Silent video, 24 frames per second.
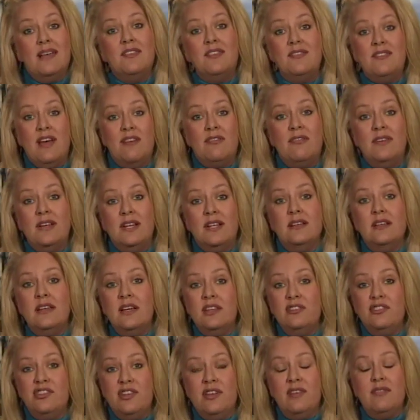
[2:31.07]
has
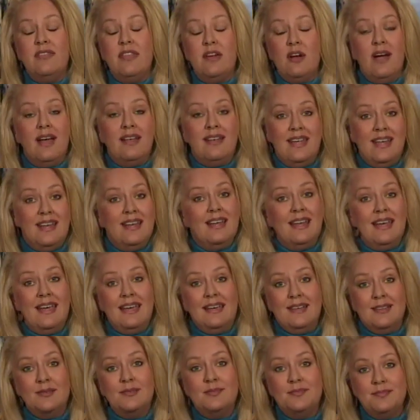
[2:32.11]
definitely achieved their
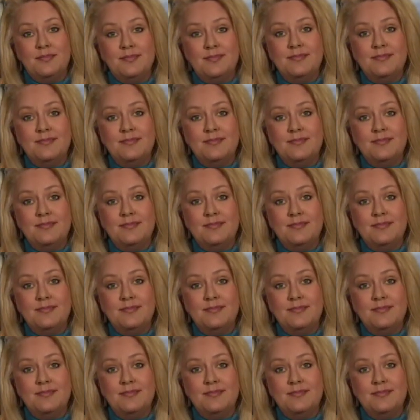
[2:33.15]
identity.